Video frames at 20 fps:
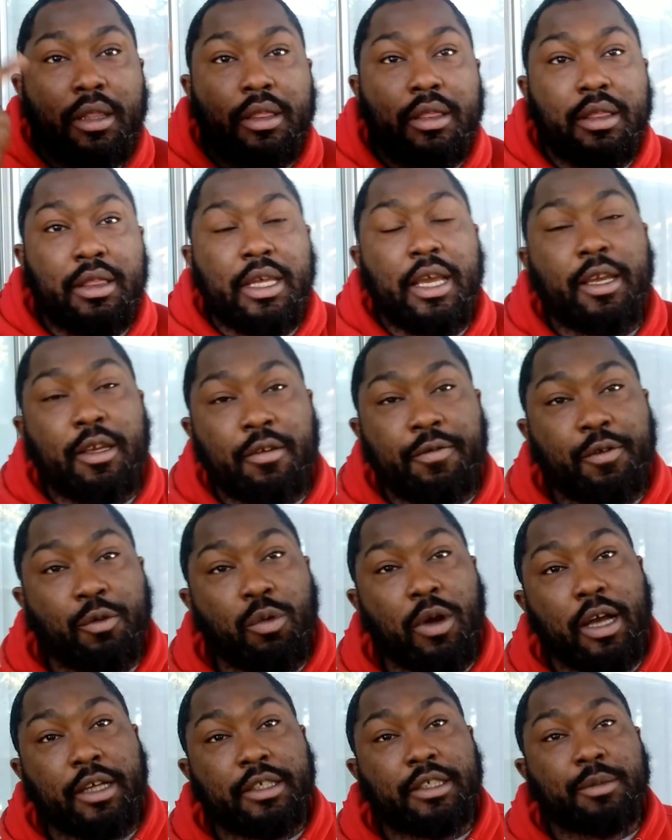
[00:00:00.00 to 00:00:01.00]
Thank you for
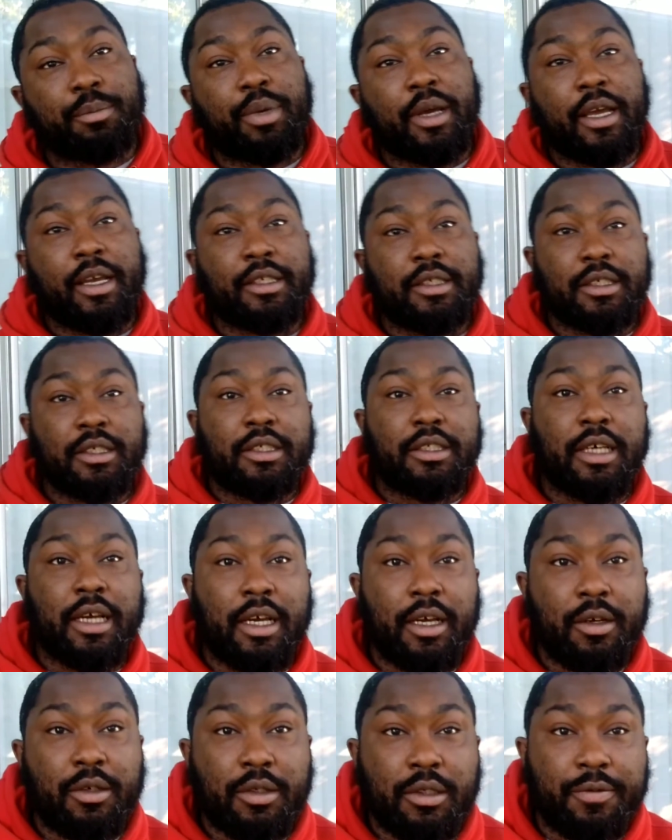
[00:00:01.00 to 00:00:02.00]
watching Paige of
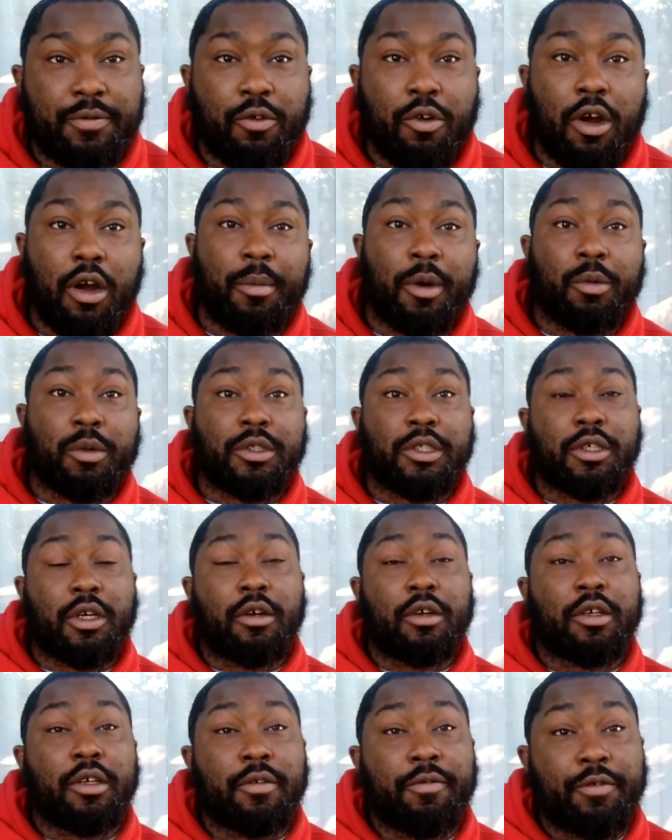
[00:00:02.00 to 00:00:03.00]
Stylez. For all my
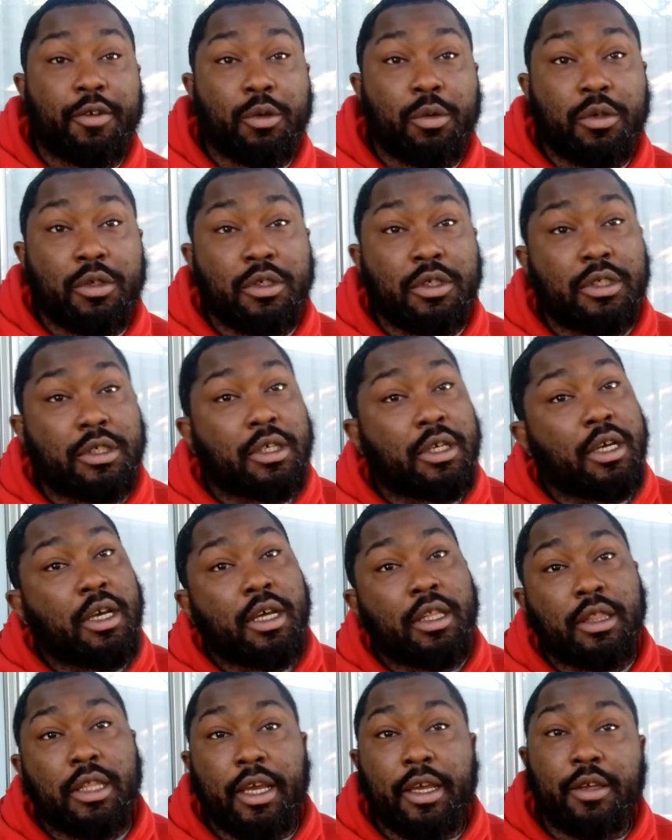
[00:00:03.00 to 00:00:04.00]
returning viewers,
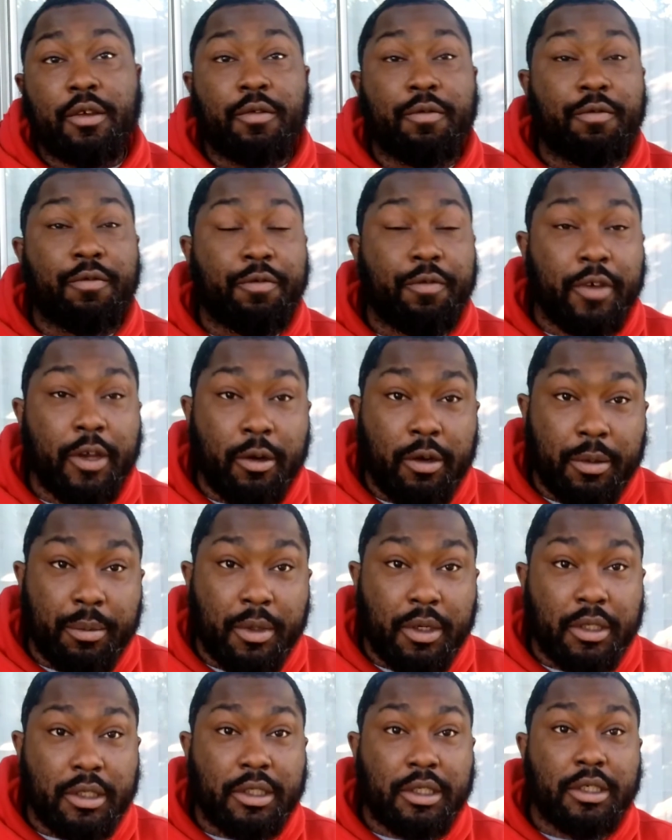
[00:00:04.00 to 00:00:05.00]
thank you very
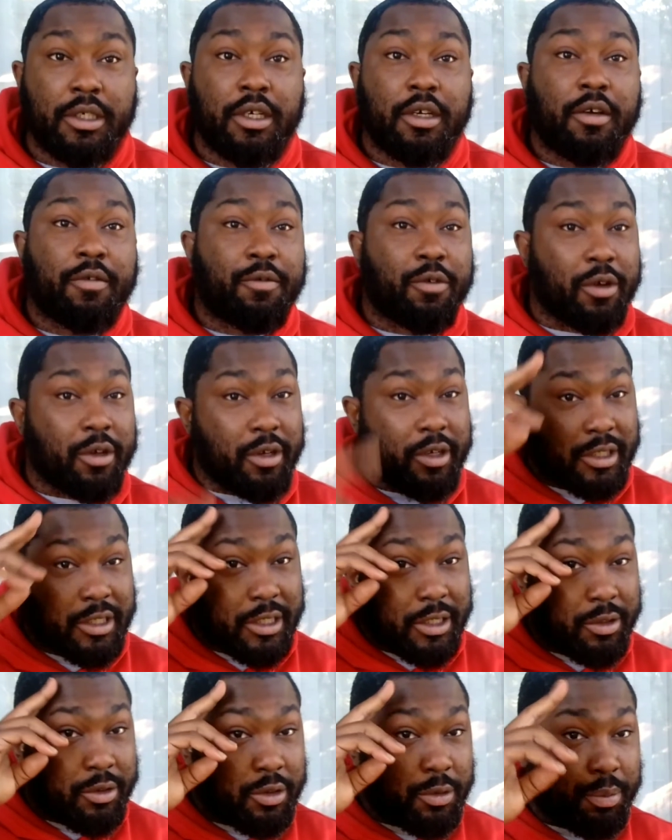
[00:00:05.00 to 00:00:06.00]
much for your
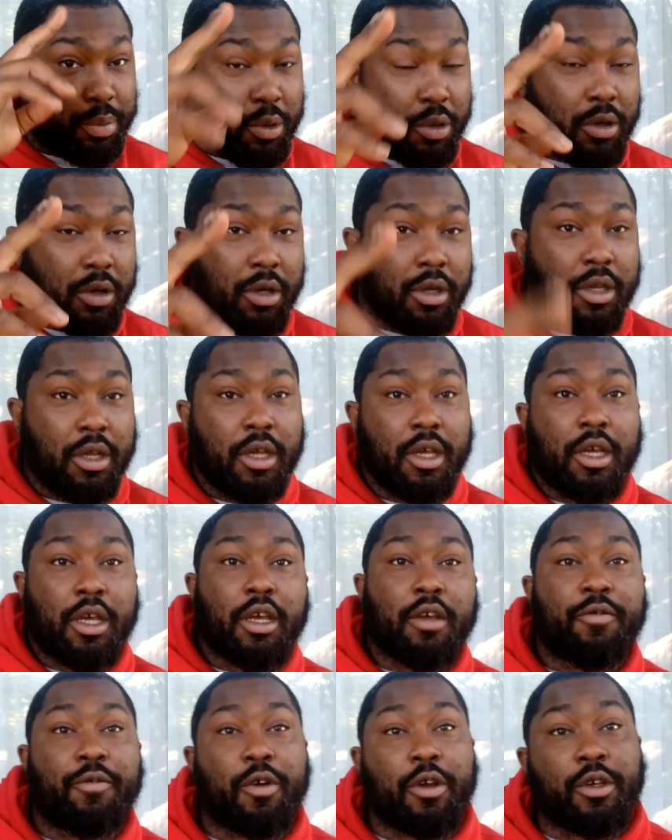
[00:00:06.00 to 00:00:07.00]
continued support.
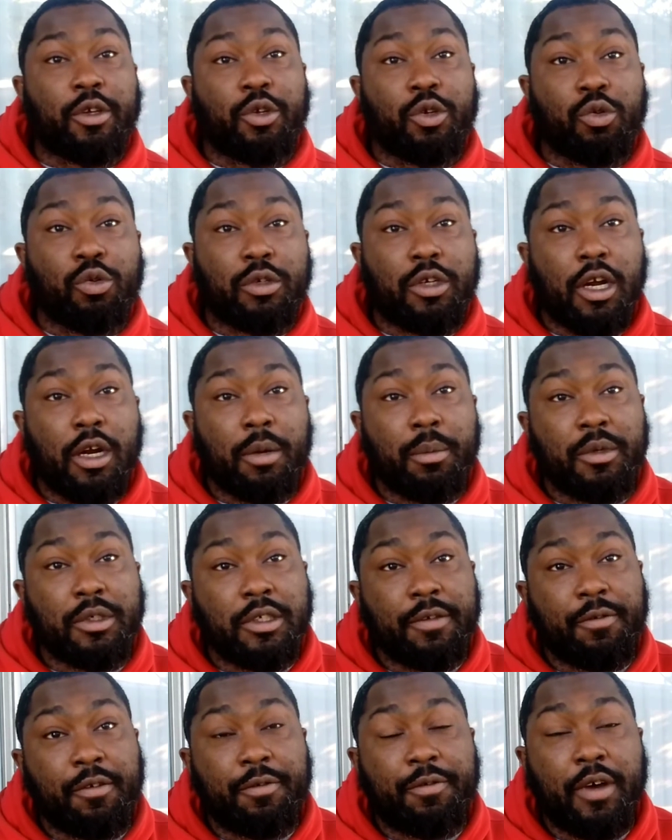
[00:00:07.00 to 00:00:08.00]
And for you newcomers, if
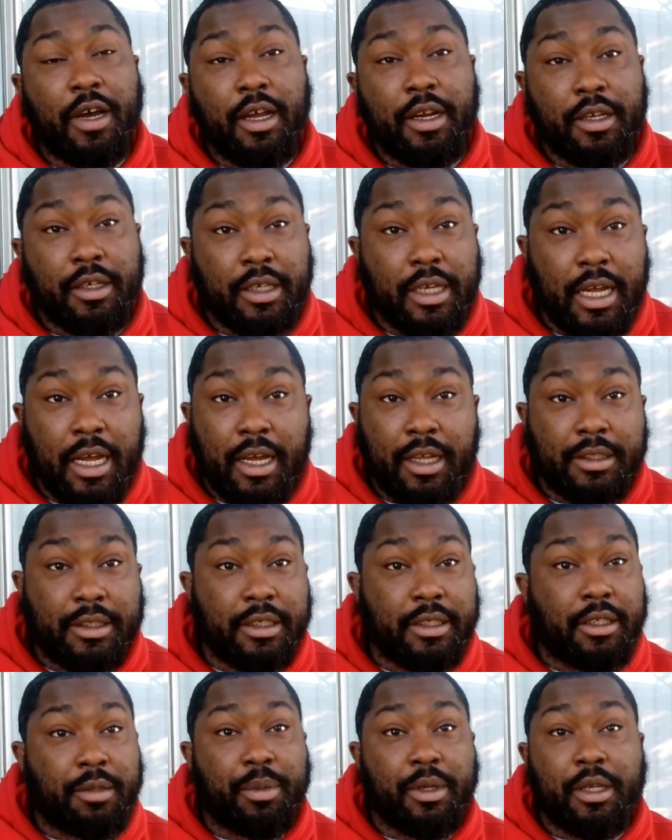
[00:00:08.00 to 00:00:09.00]
you find the
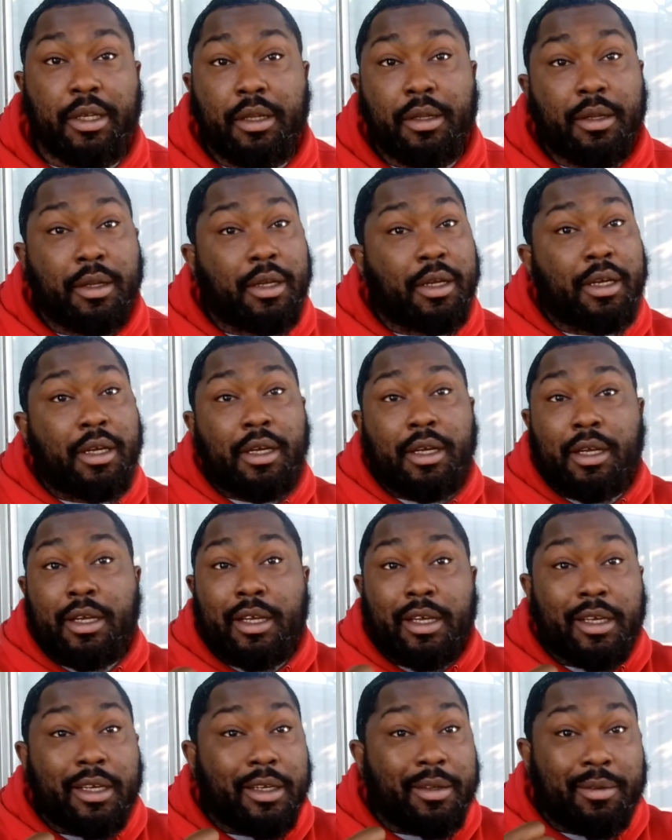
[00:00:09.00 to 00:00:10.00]
content to be,
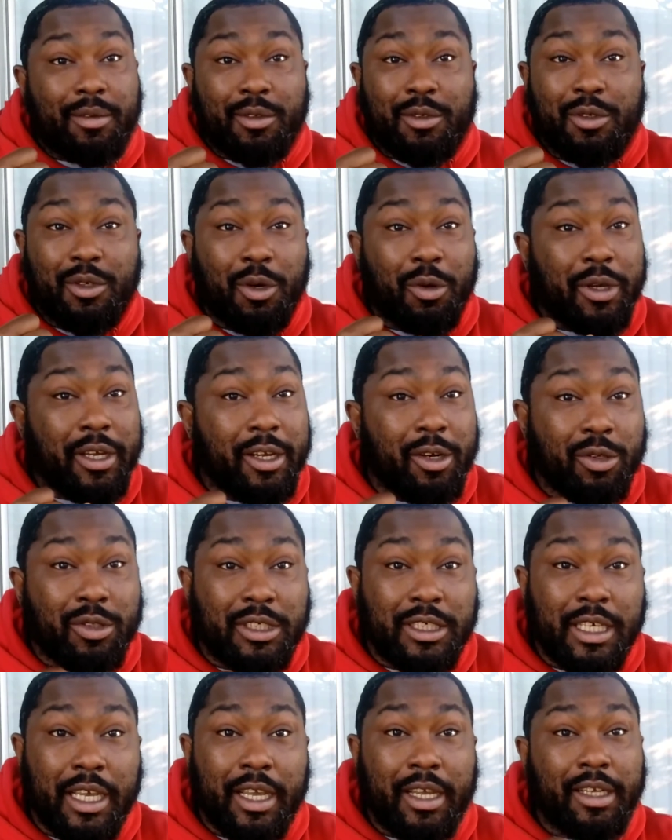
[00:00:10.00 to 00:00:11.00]

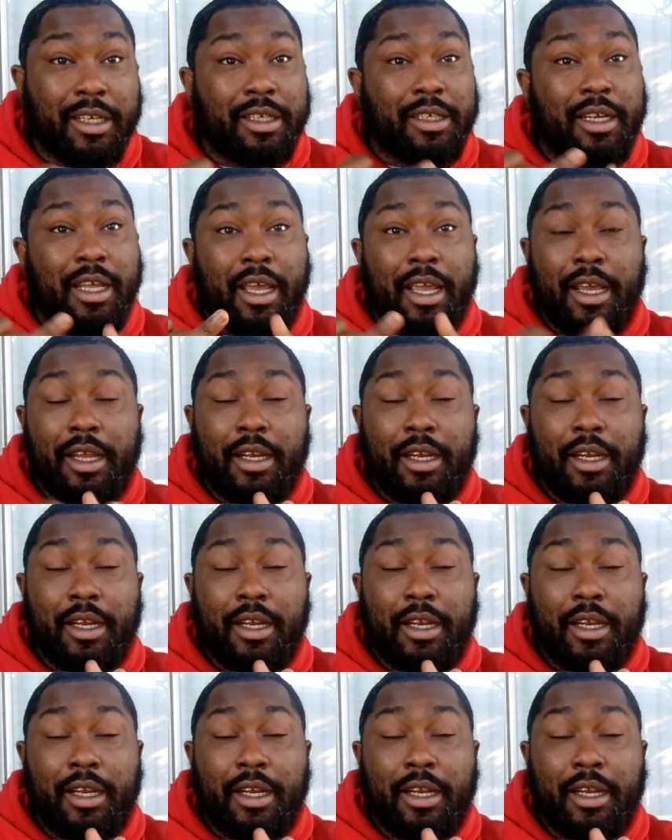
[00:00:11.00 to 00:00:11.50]
entertaining and